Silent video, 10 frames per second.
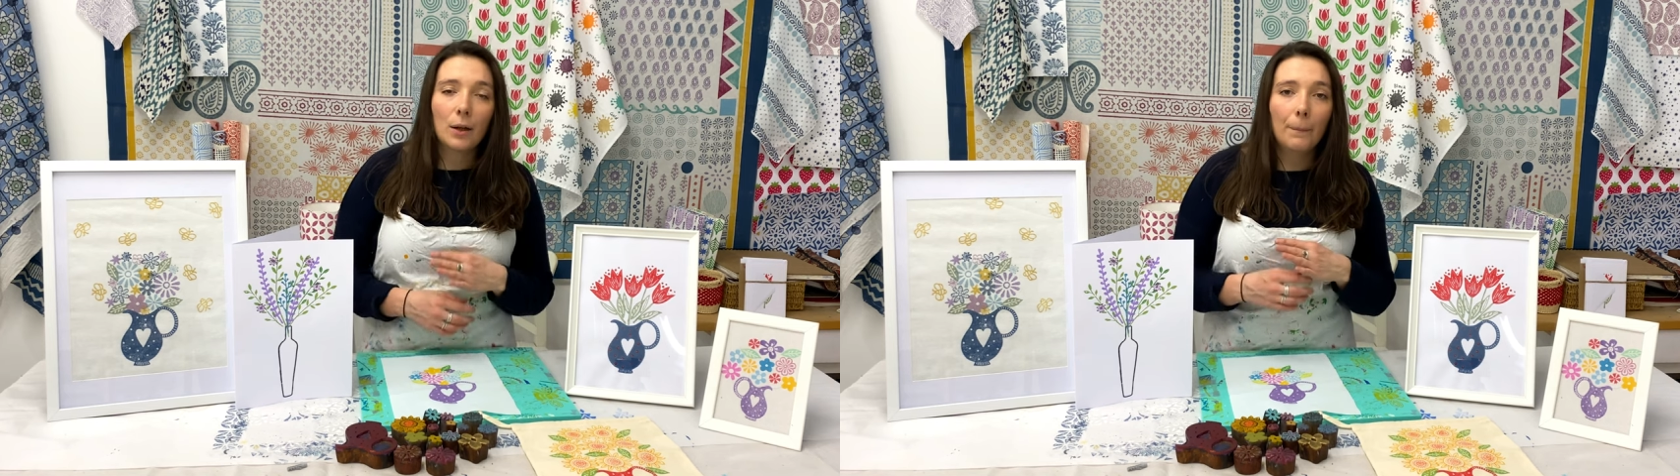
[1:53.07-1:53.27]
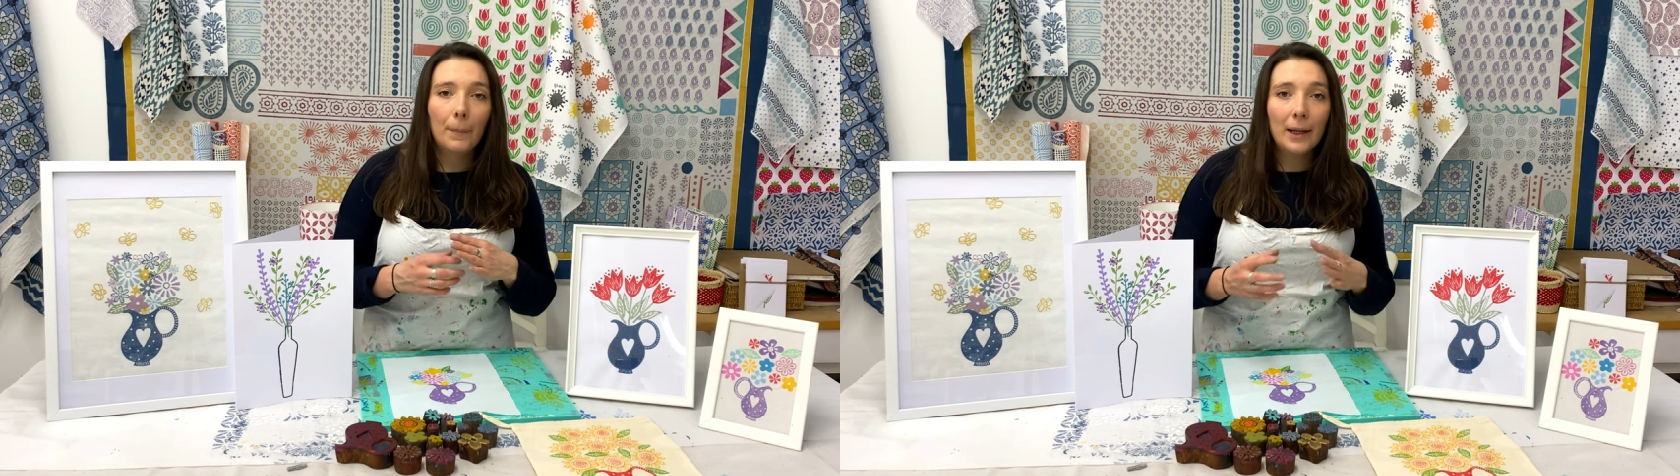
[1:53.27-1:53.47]

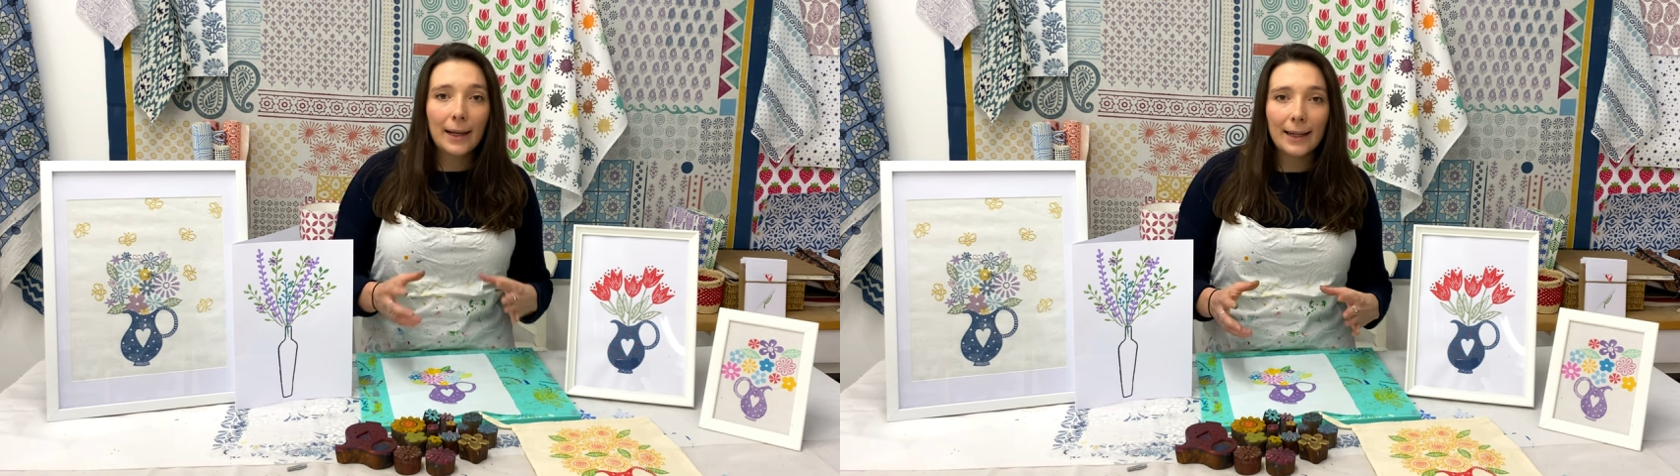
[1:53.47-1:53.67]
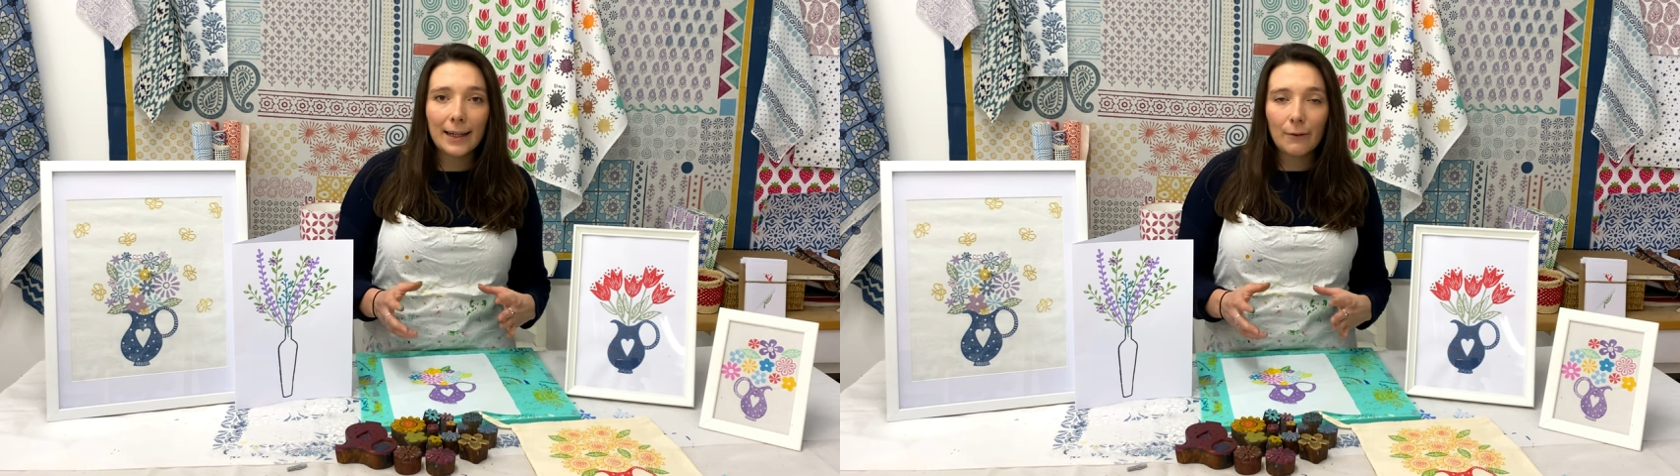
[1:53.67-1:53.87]

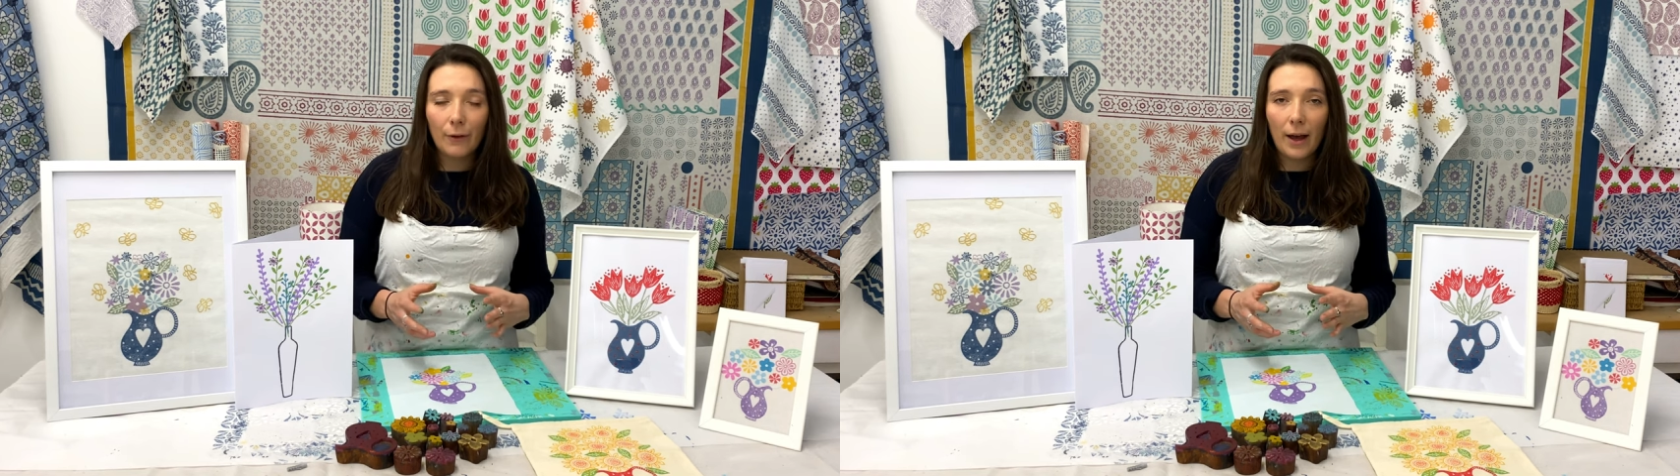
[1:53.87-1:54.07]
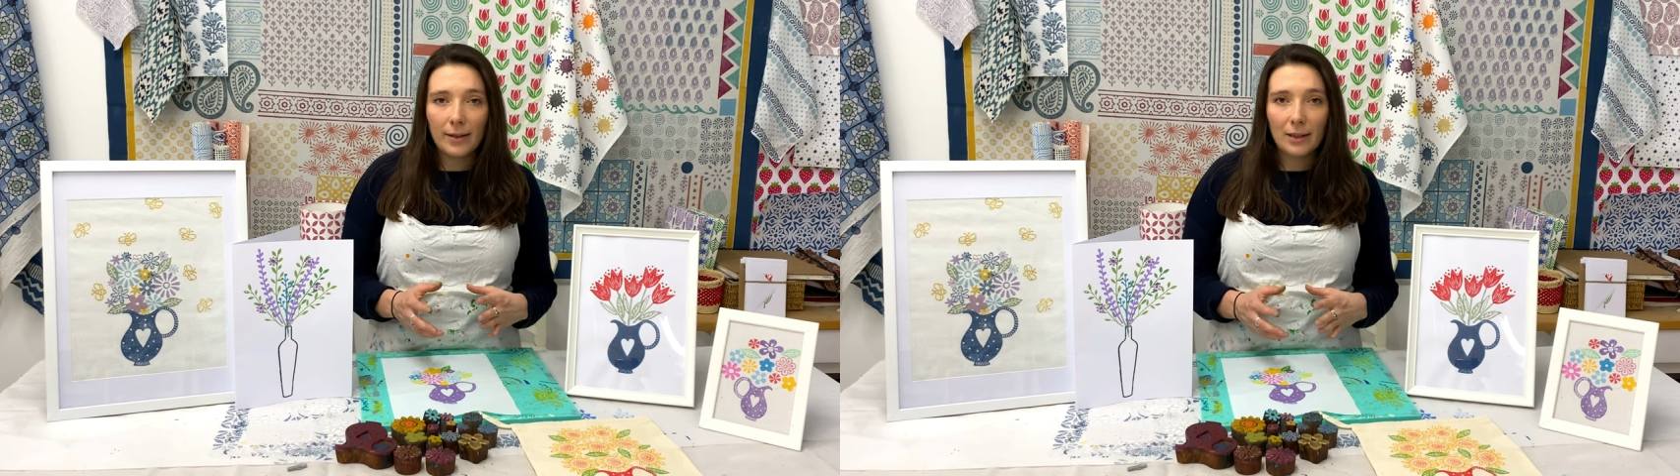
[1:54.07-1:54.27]
completely
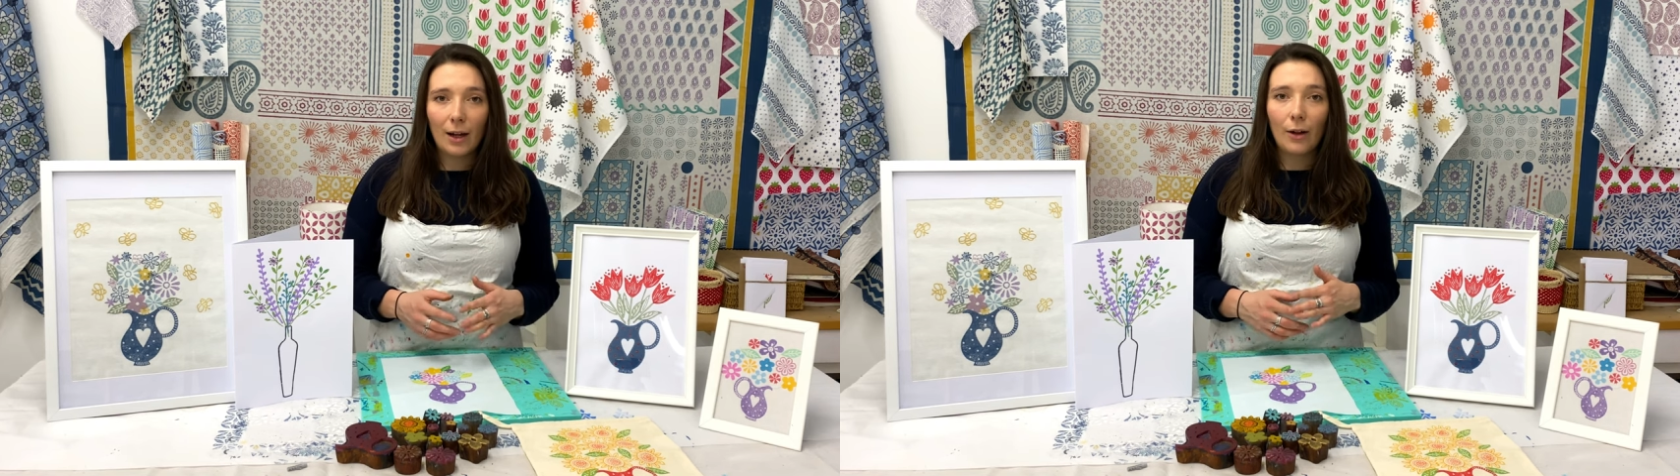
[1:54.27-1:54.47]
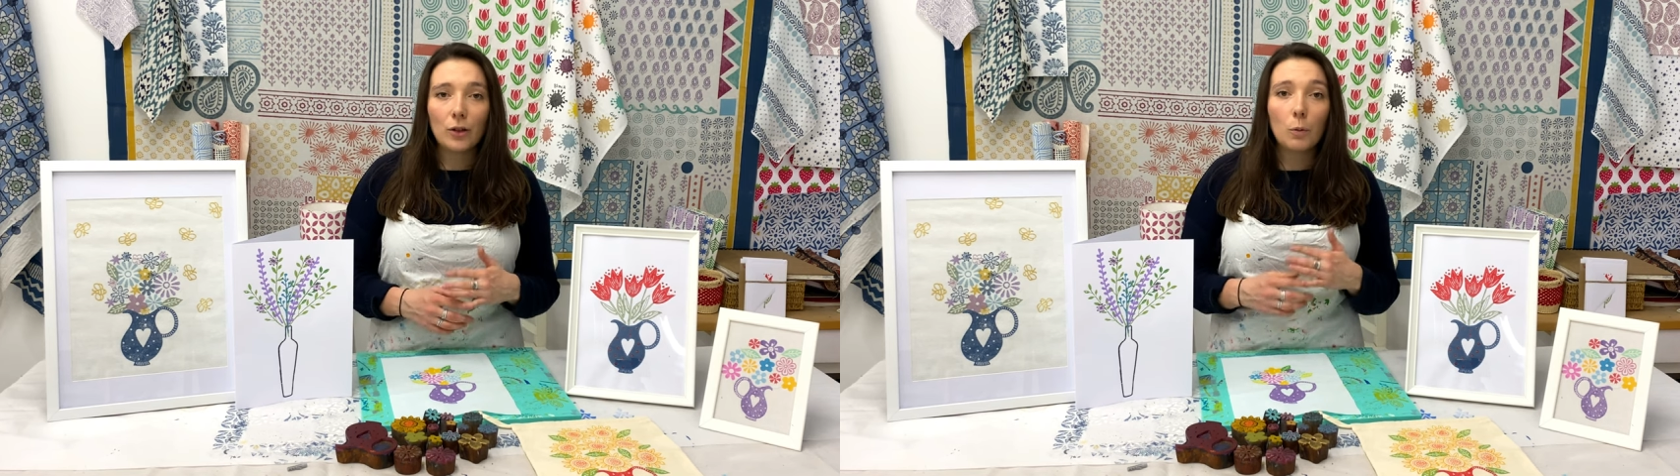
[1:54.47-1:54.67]

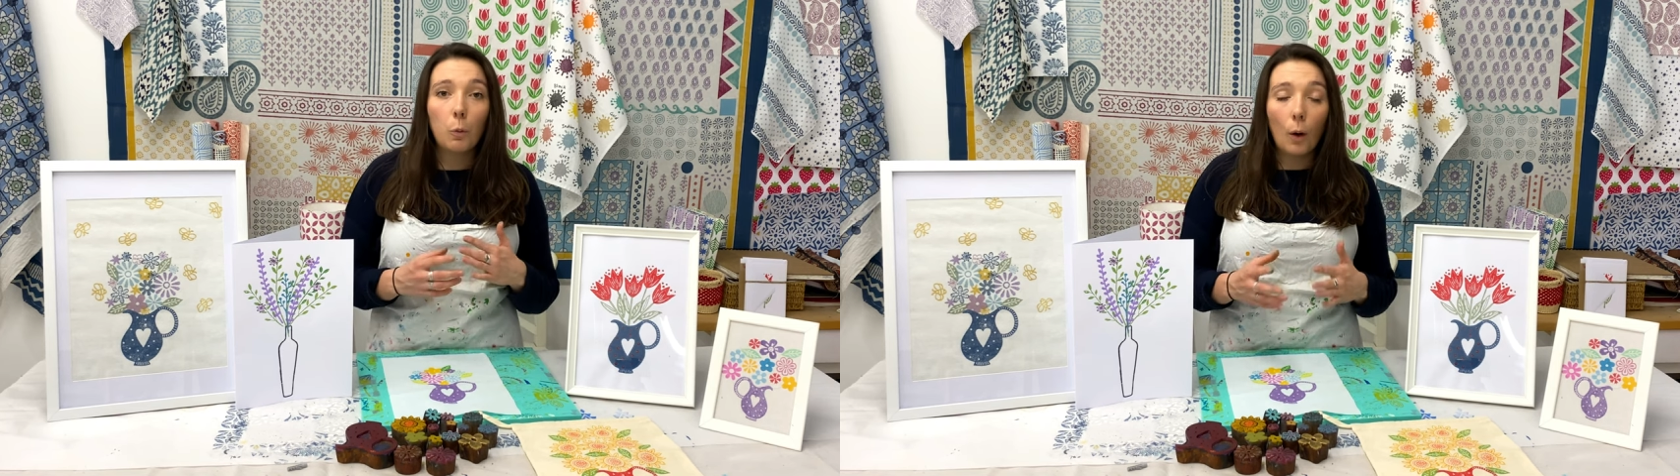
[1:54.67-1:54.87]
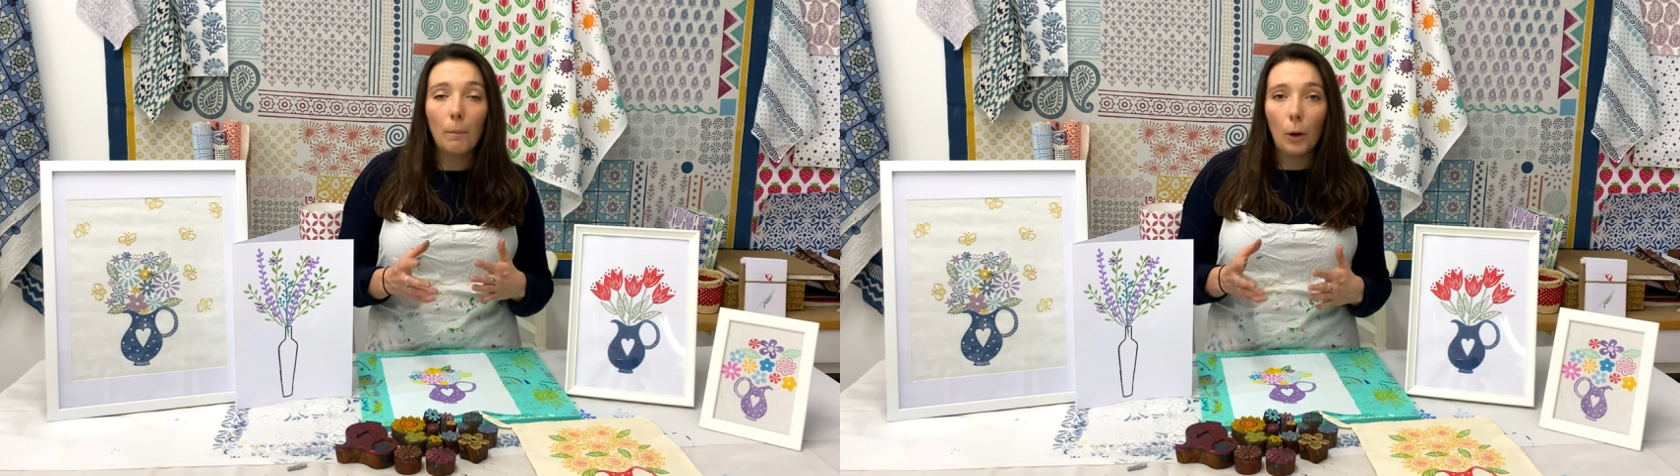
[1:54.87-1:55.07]
versatile to
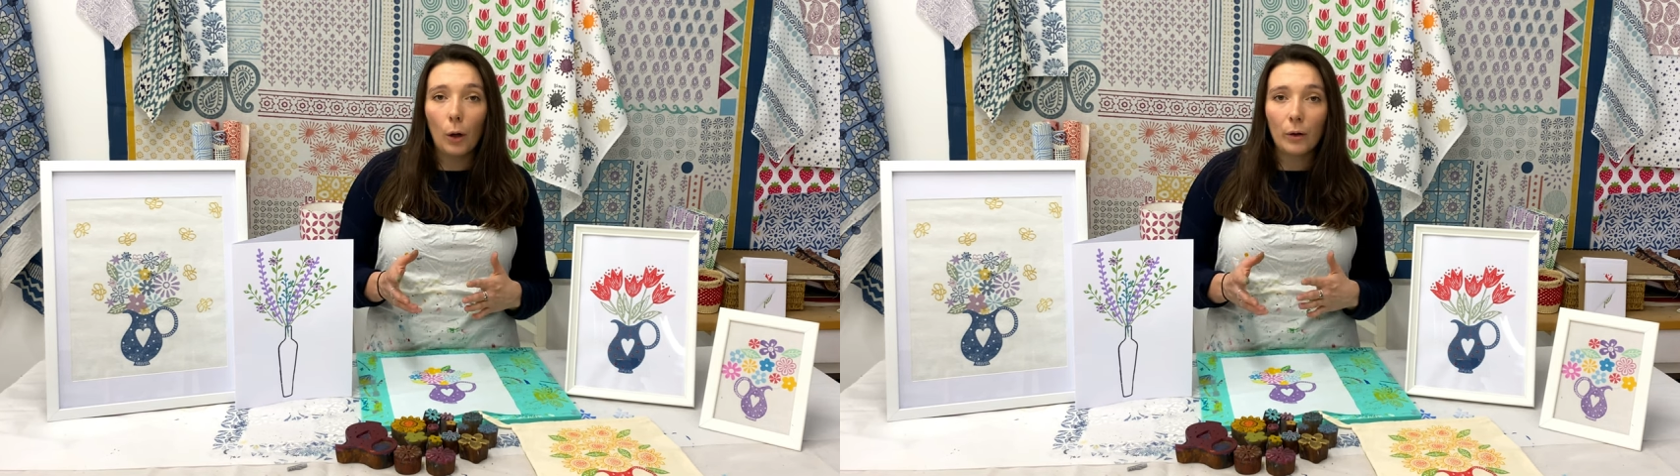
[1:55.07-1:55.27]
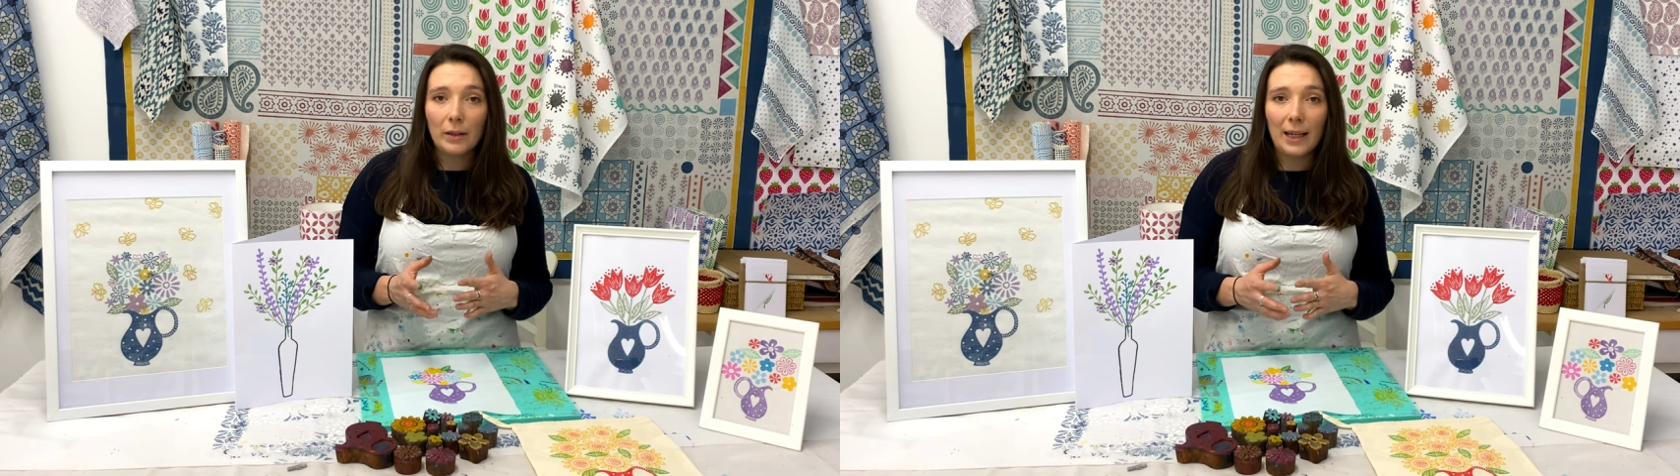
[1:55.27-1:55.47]
what
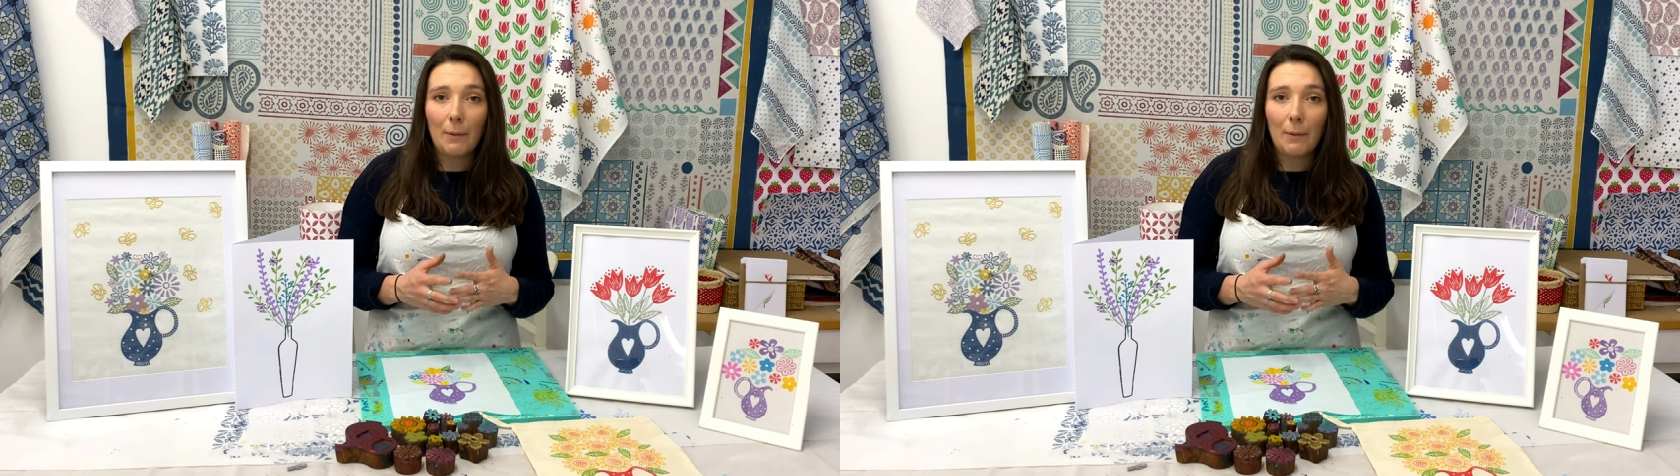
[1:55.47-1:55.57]
blocks